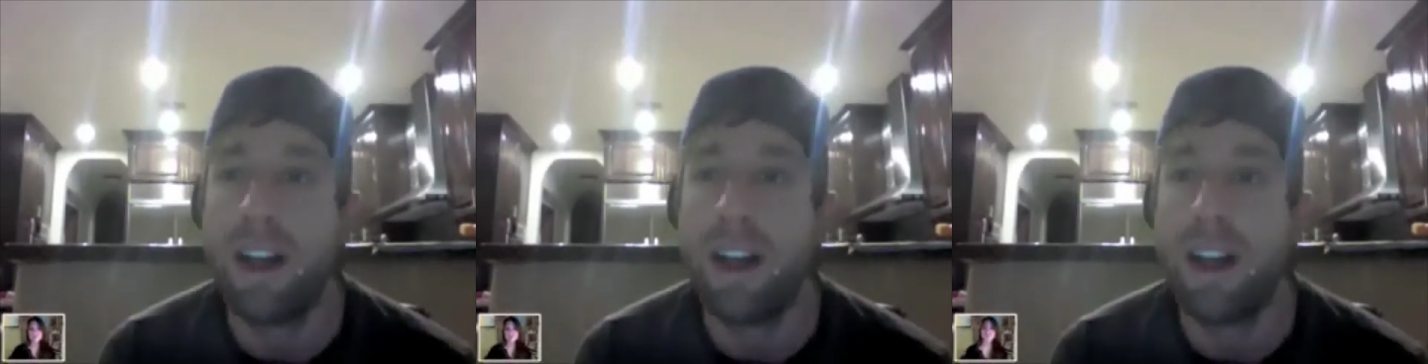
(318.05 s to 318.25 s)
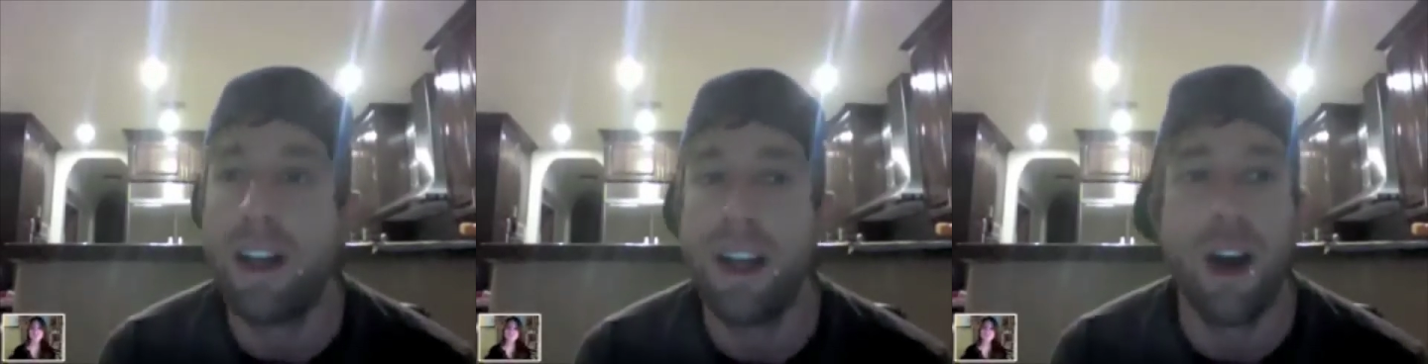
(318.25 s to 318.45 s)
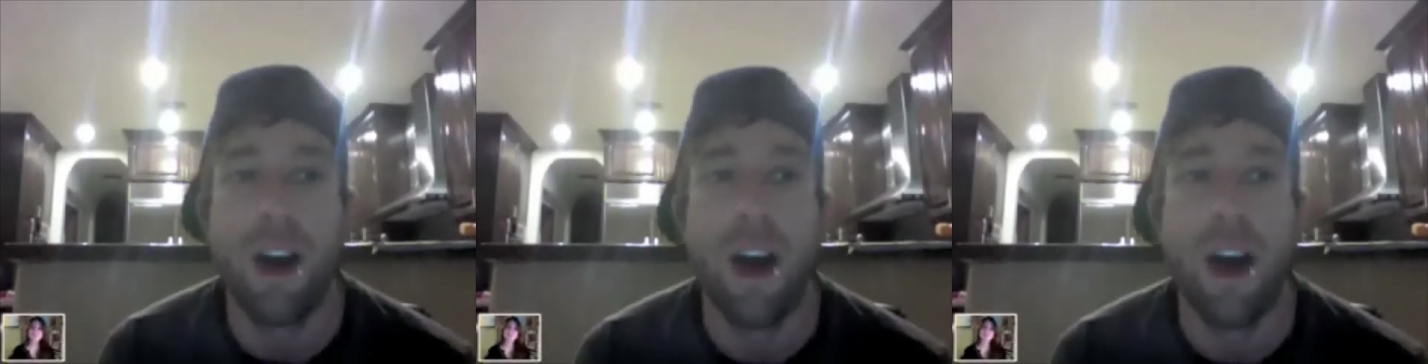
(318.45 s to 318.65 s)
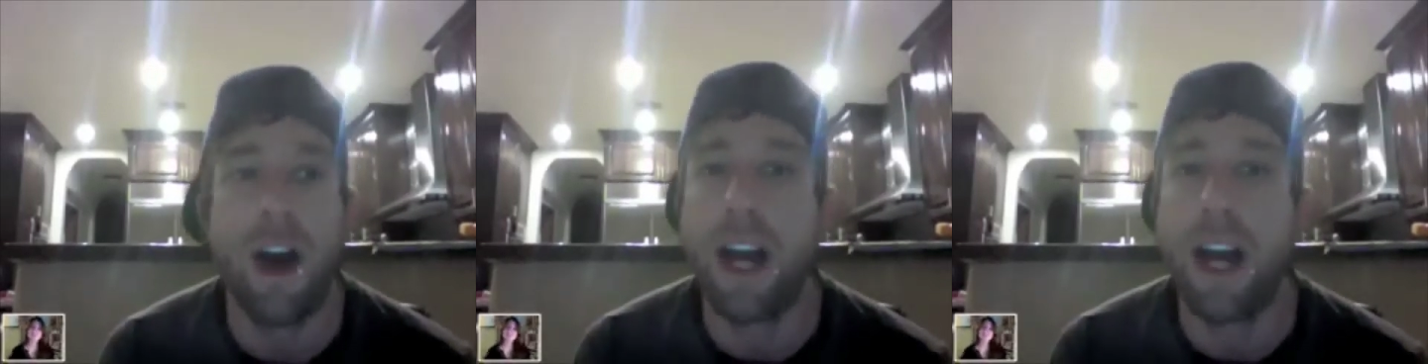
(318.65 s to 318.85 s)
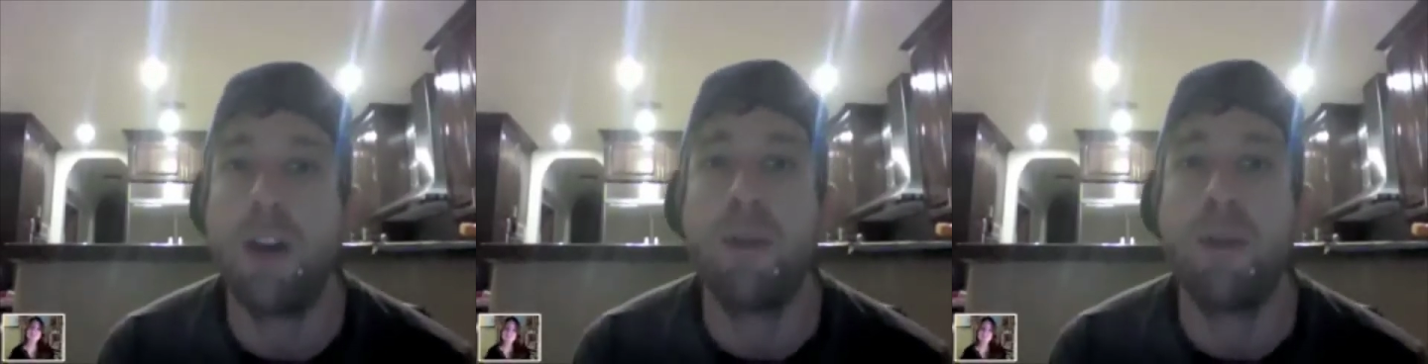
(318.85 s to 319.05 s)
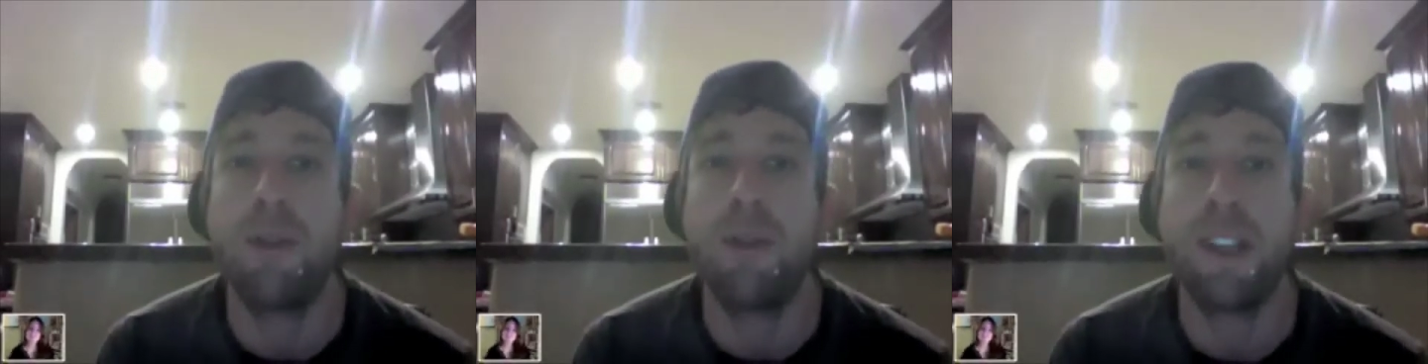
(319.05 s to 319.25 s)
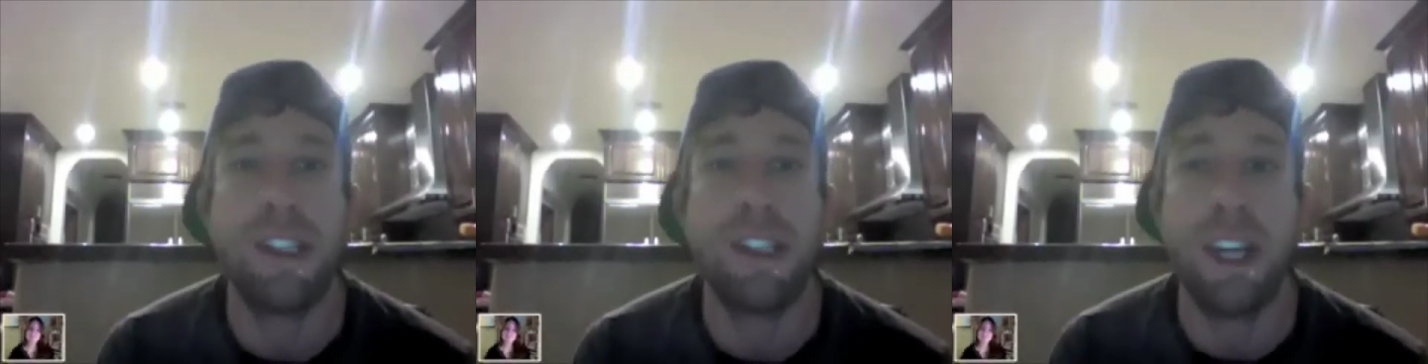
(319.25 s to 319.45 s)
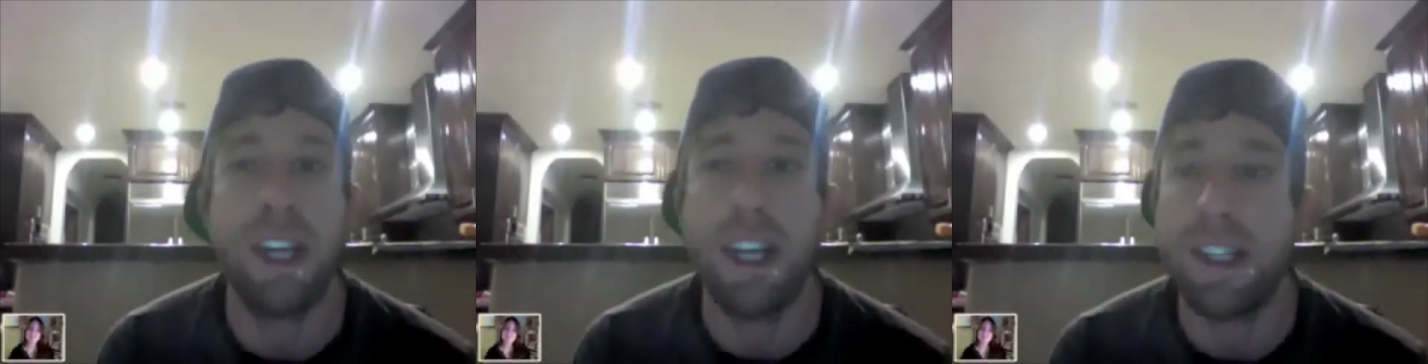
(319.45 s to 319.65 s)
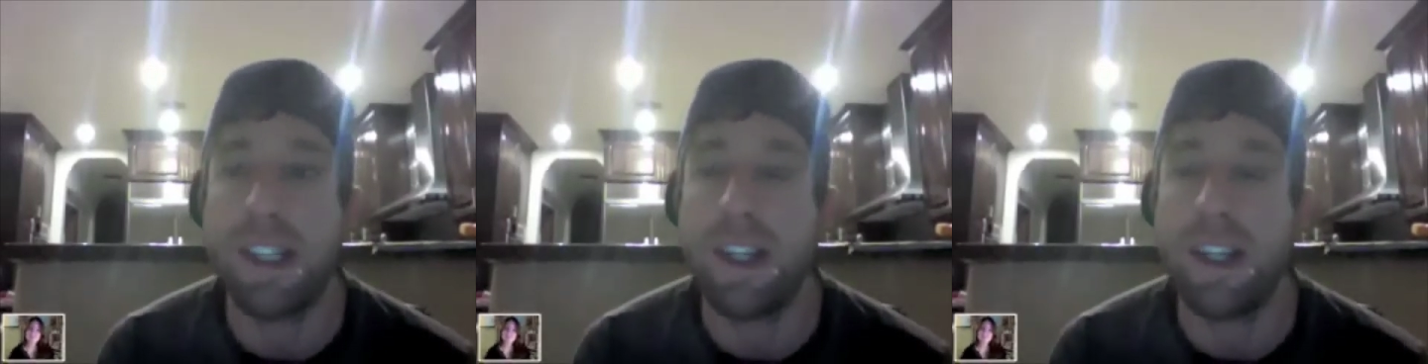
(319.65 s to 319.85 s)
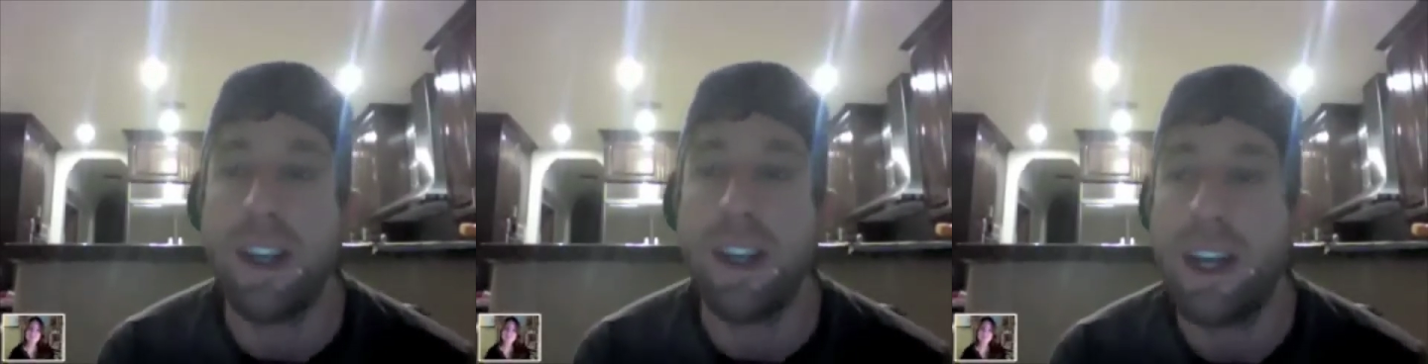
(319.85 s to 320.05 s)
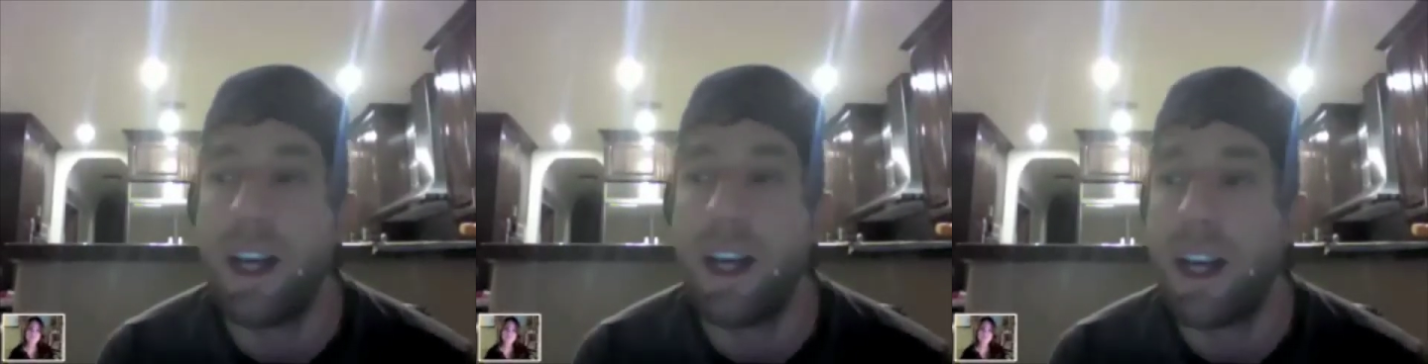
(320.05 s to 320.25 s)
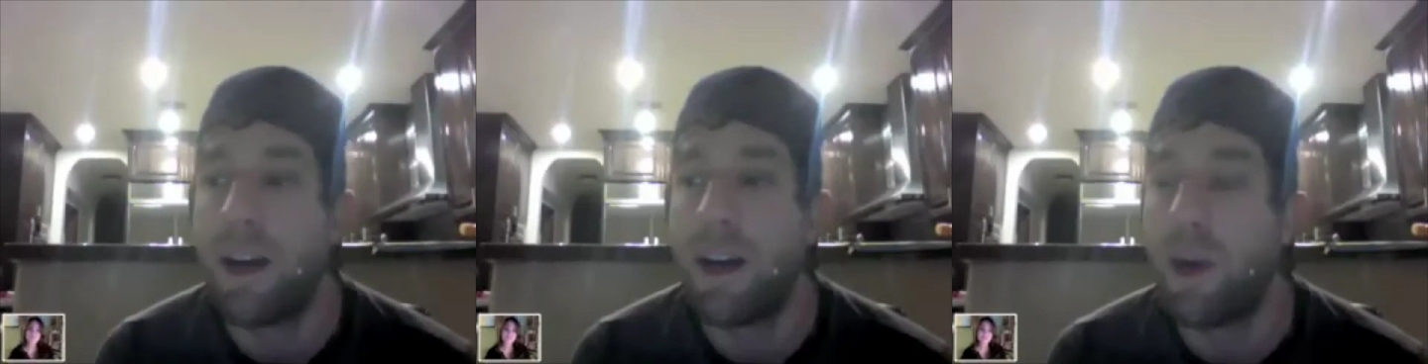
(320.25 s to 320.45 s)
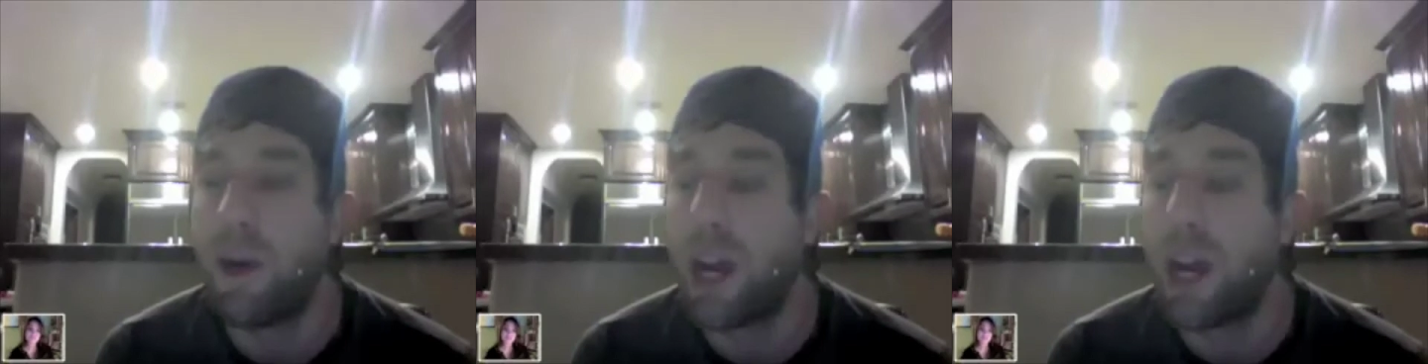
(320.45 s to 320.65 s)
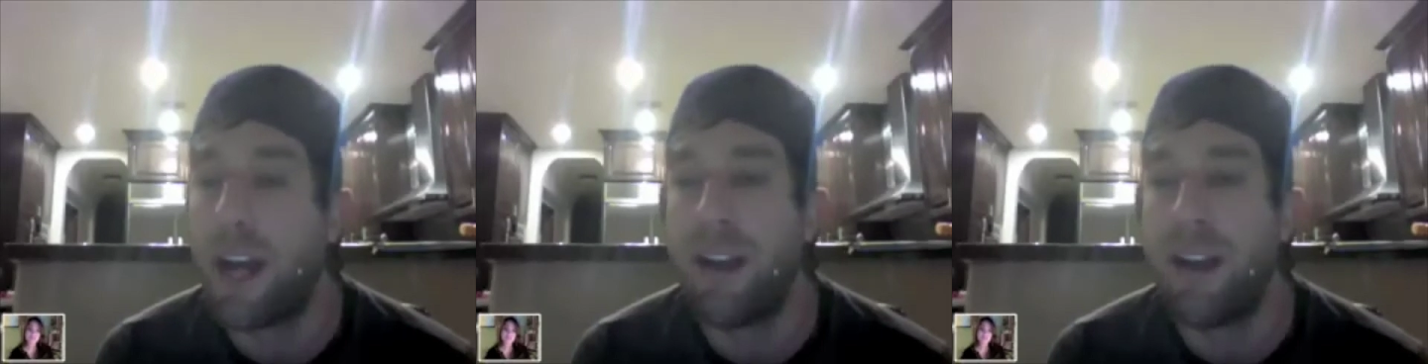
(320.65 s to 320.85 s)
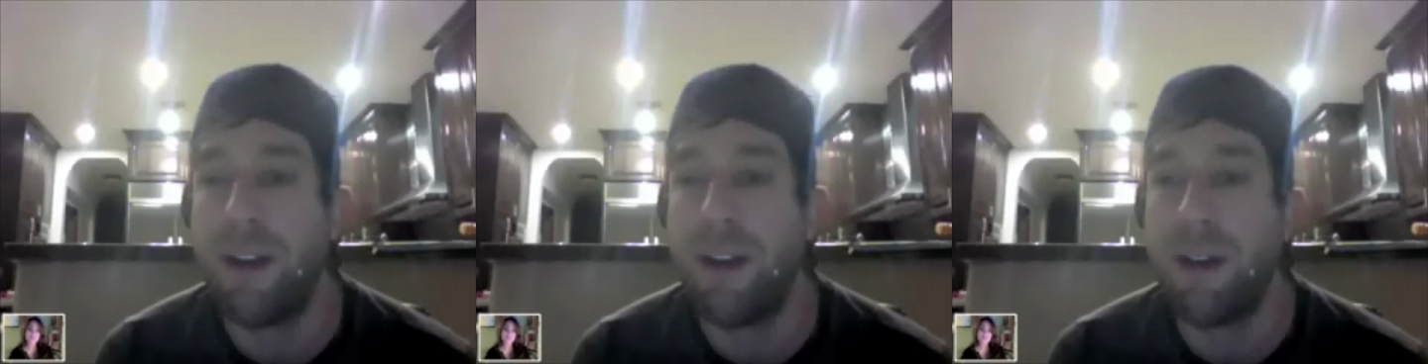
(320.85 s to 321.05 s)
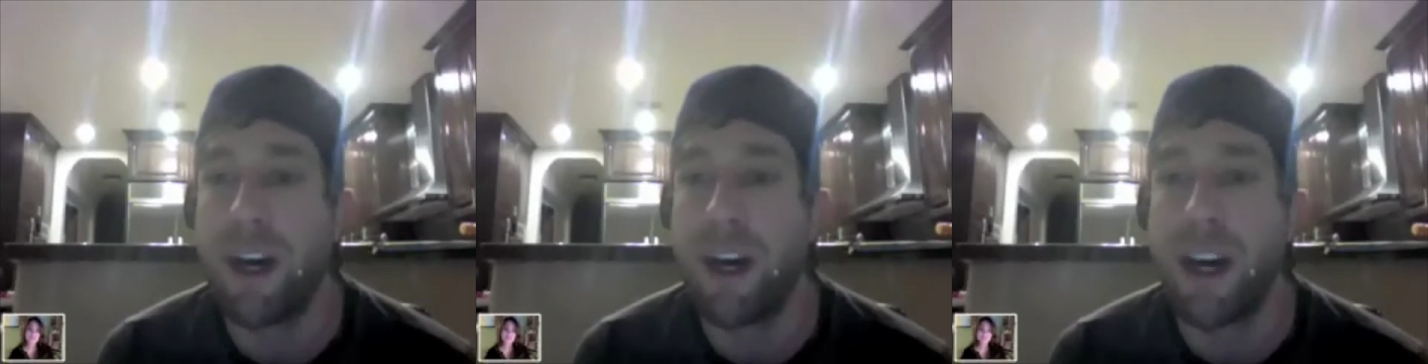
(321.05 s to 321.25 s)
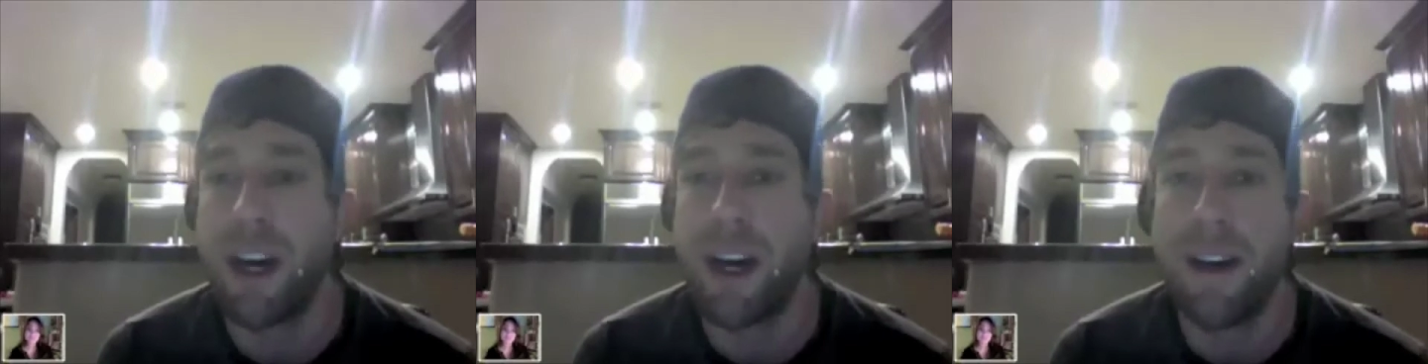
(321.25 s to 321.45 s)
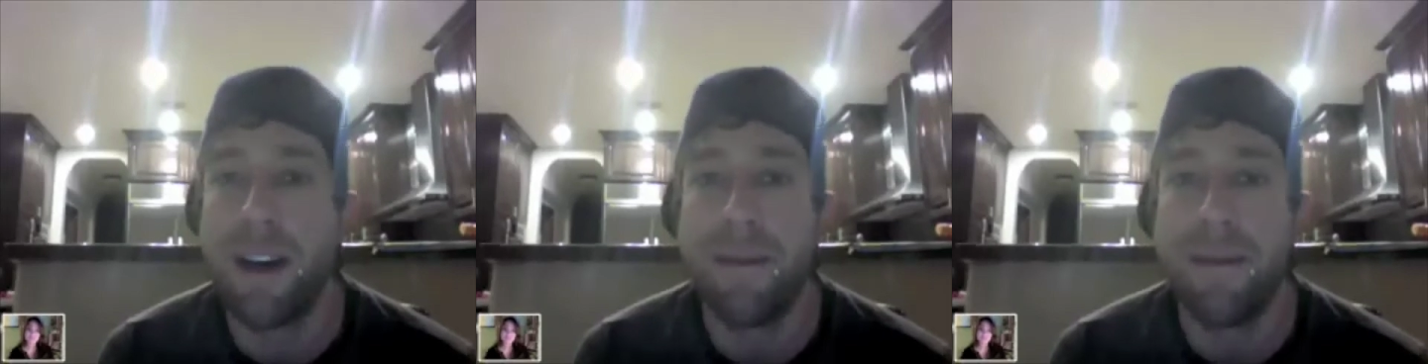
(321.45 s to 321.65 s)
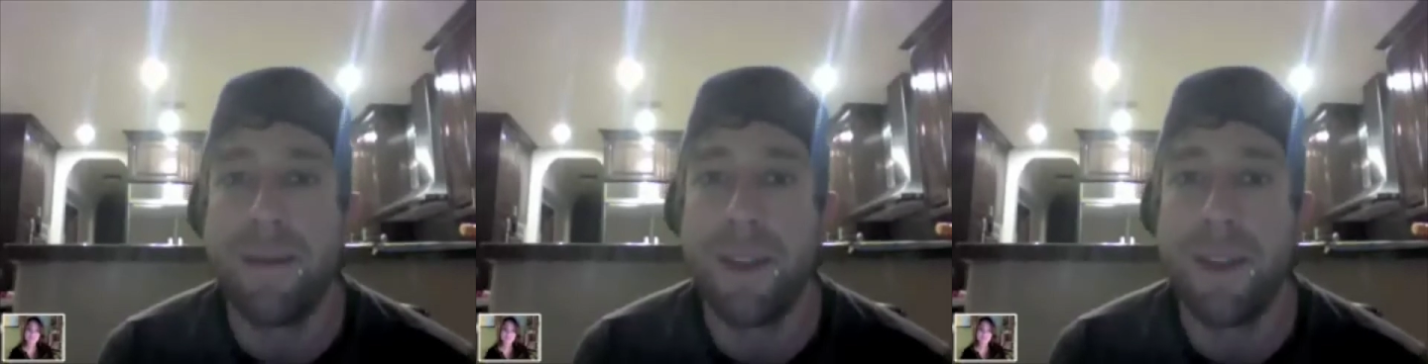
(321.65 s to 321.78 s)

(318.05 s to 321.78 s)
how I cope with the disease and what I do to